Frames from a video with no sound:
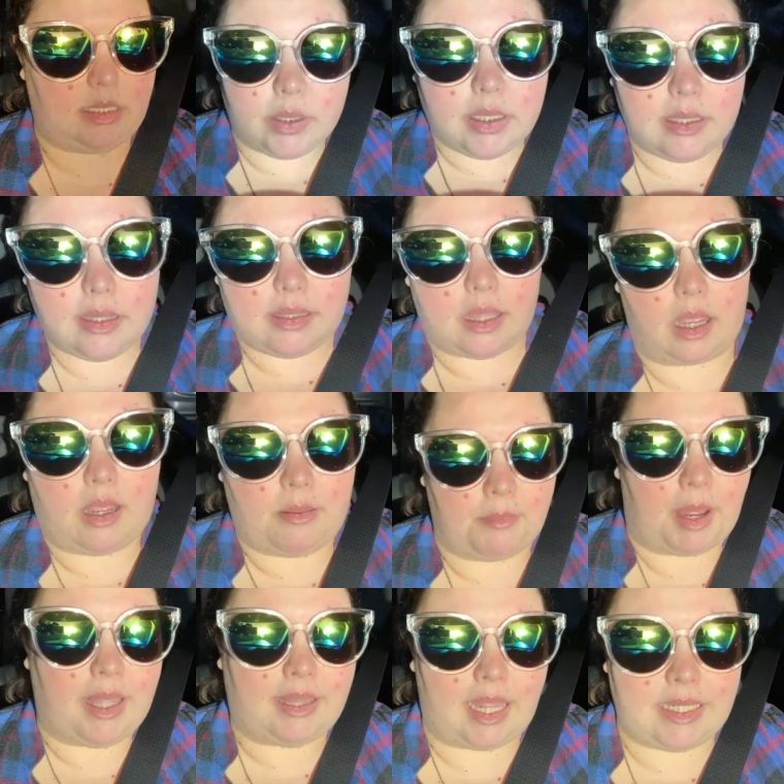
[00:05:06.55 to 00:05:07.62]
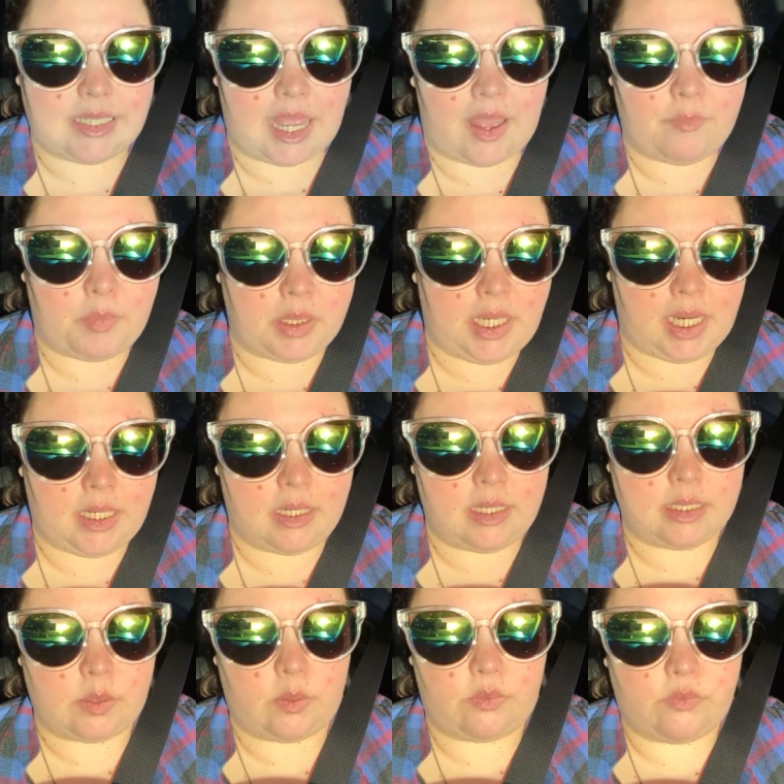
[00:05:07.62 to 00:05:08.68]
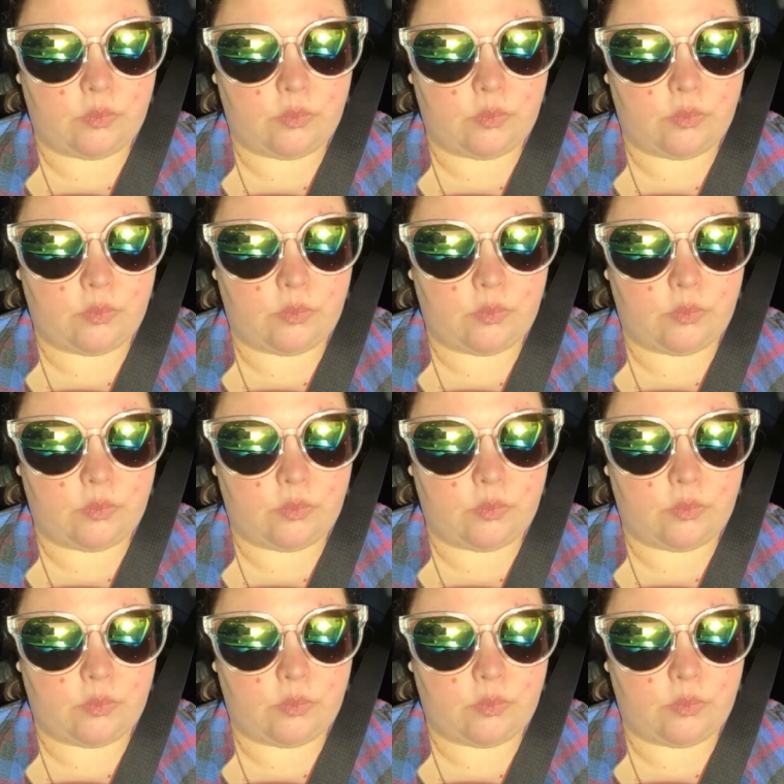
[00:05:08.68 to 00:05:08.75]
Really, I like to have bananas